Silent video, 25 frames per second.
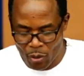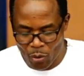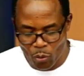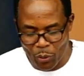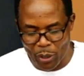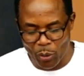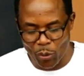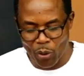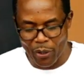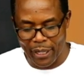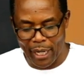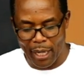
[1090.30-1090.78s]

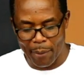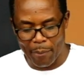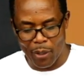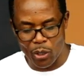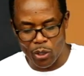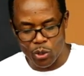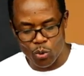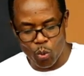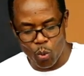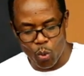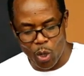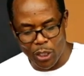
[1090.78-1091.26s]
We worry
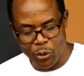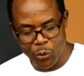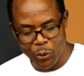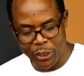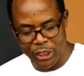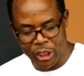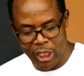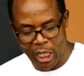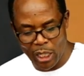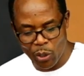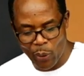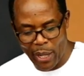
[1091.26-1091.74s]
about what we
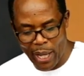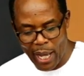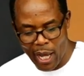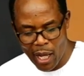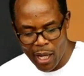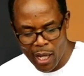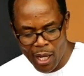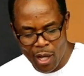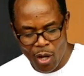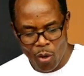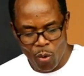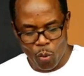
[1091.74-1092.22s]
shall wear,
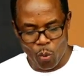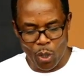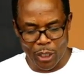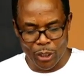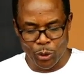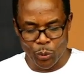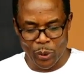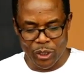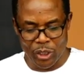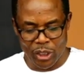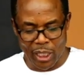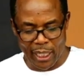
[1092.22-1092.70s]
what
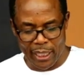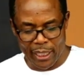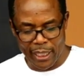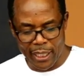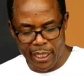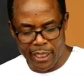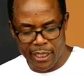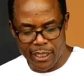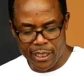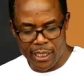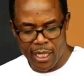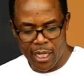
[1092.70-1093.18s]
we shall
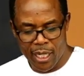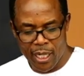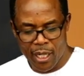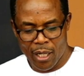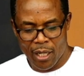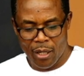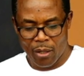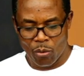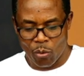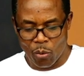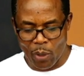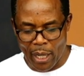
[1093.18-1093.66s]
eat,
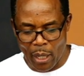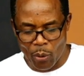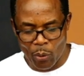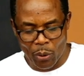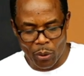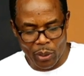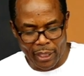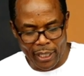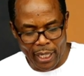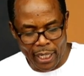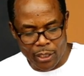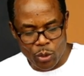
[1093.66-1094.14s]
where we
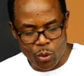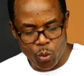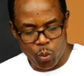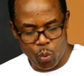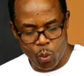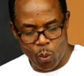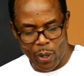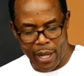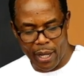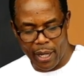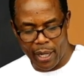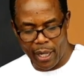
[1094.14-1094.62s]
will get
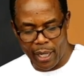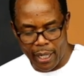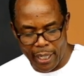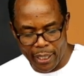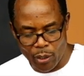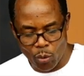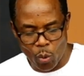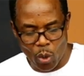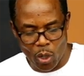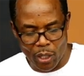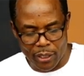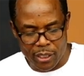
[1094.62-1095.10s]
where
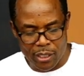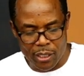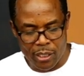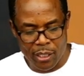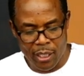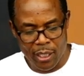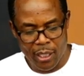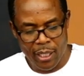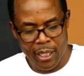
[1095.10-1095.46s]
and what.